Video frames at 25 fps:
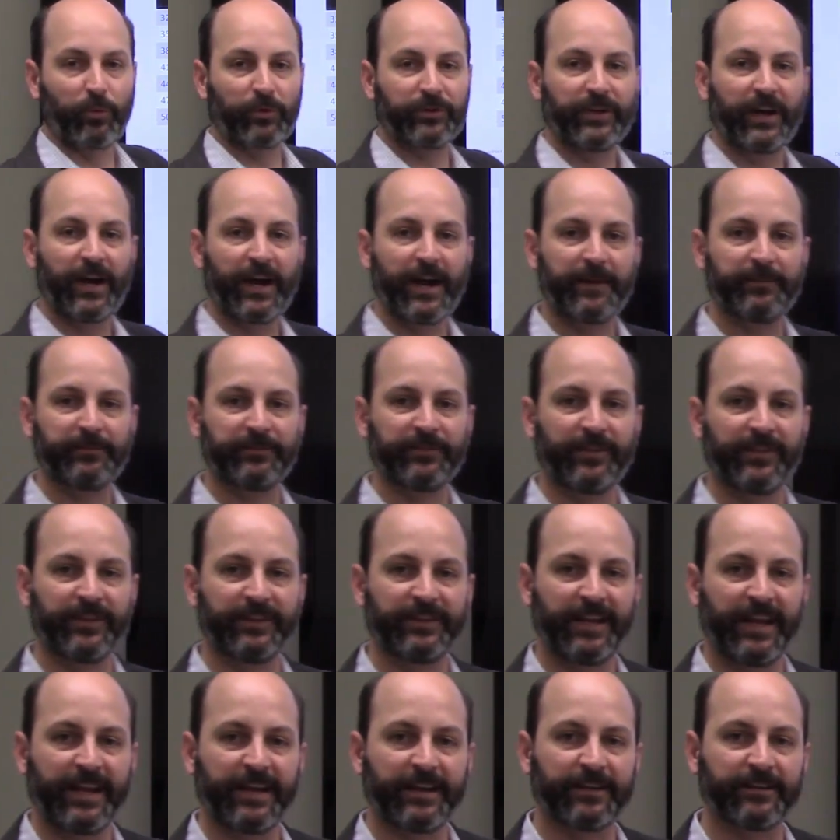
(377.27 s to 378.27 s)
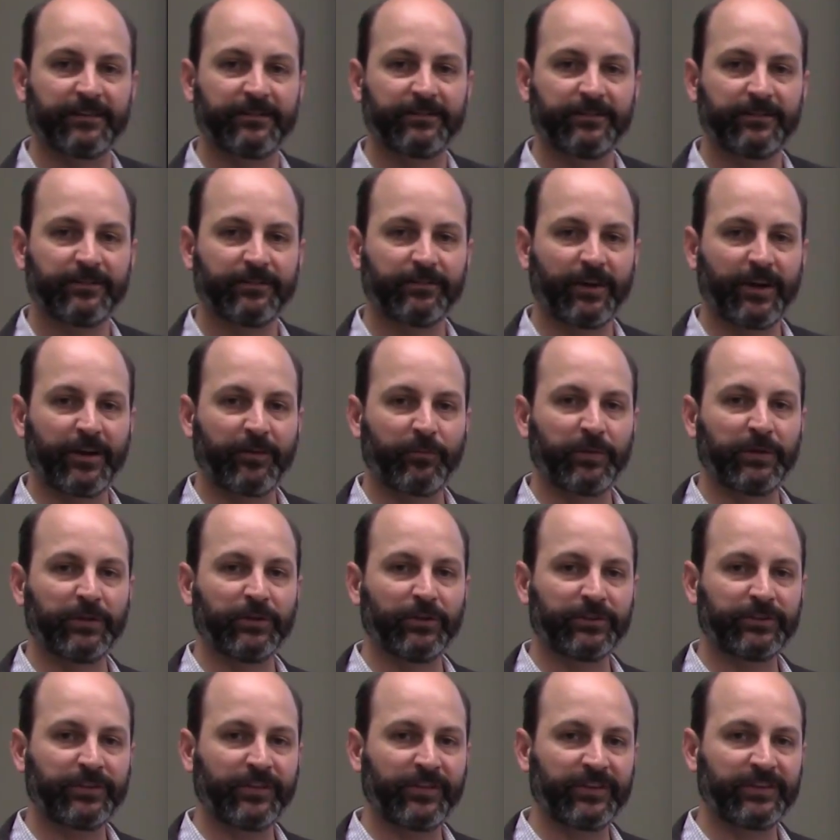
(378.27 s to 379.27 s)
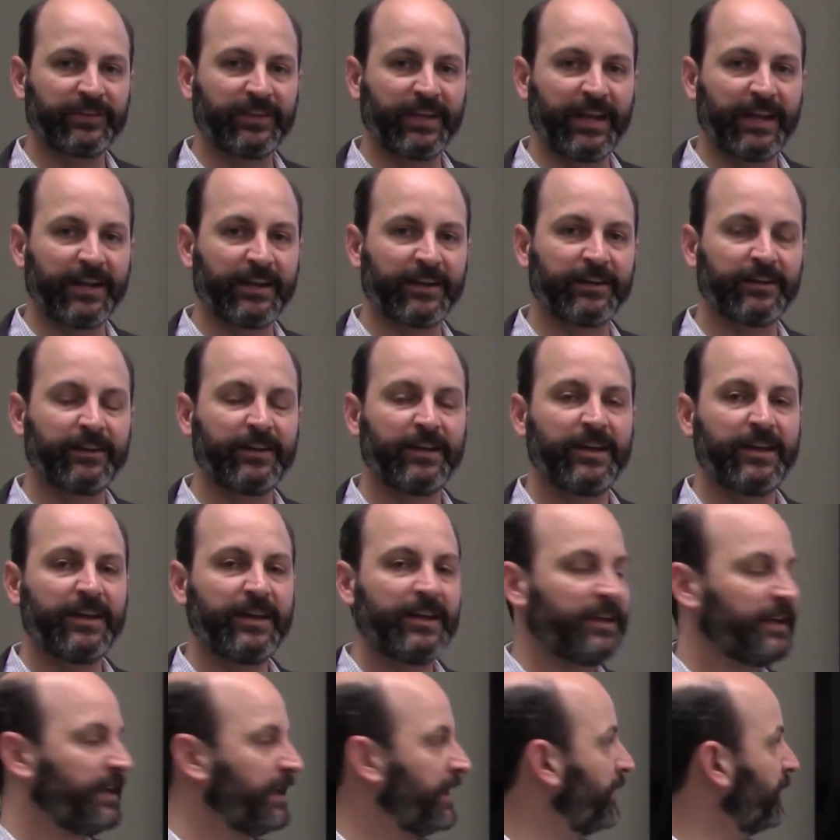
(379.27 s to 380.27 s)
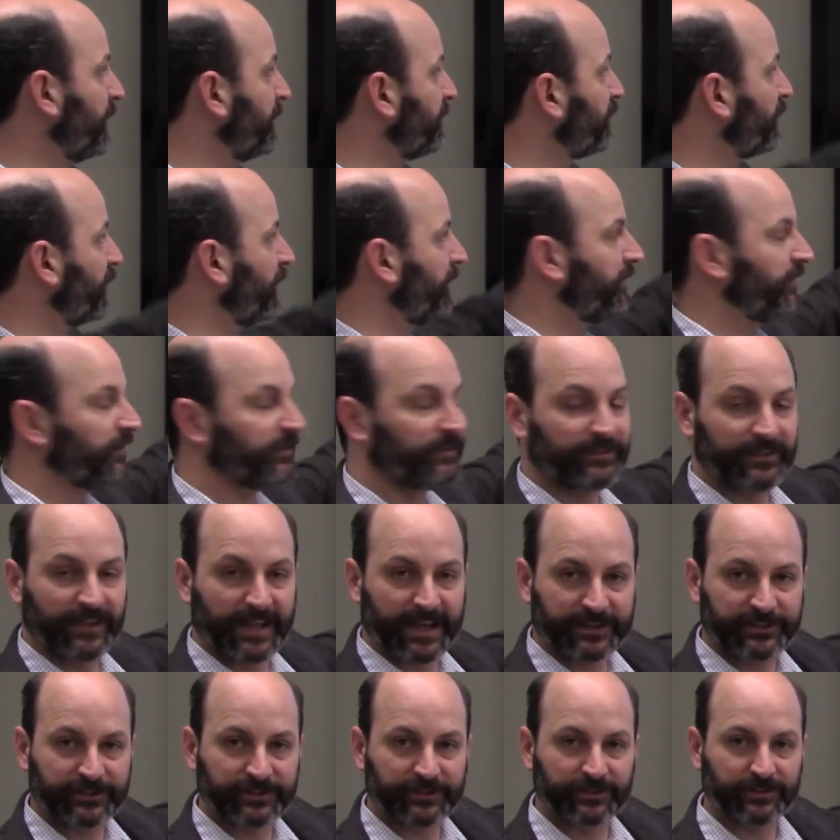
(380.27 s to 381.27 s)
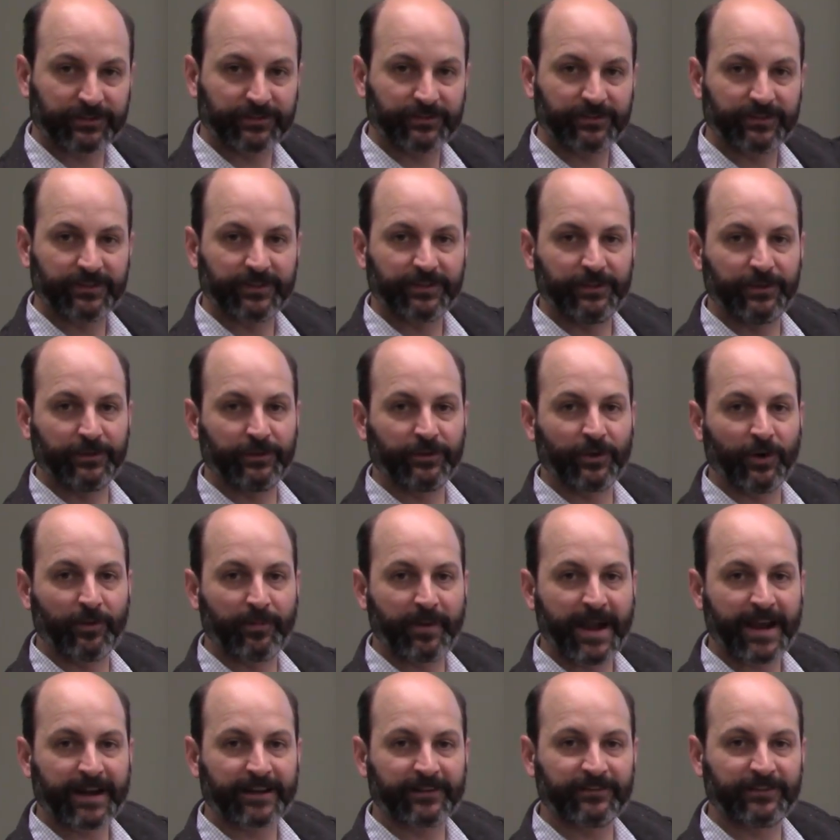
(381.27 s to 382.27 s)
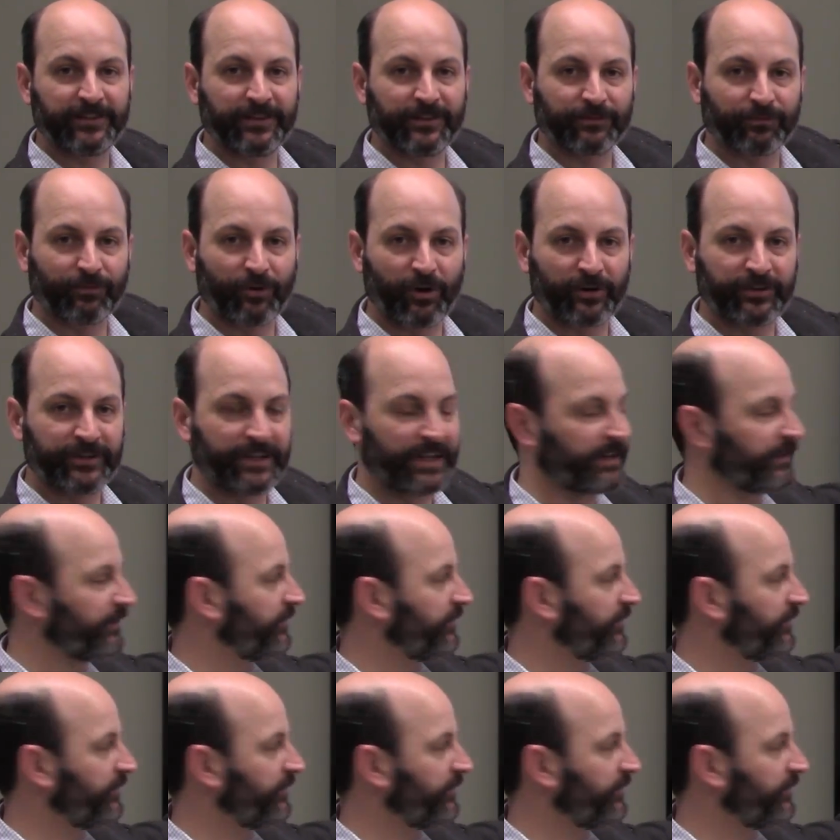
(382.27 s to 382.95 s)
times in the data. Right? We looked at the data in the previous lecture. You can go back and see the raw data